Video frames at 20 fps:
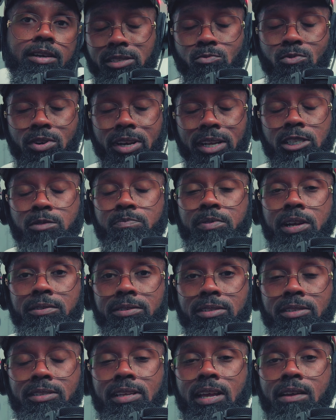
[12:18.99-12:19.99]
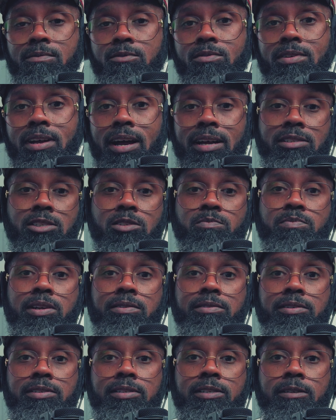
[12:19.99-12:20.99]
What experiences have you guys
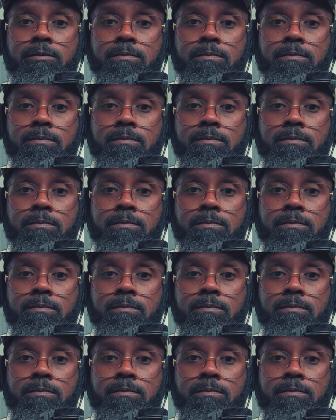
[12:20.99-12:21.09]
experienced?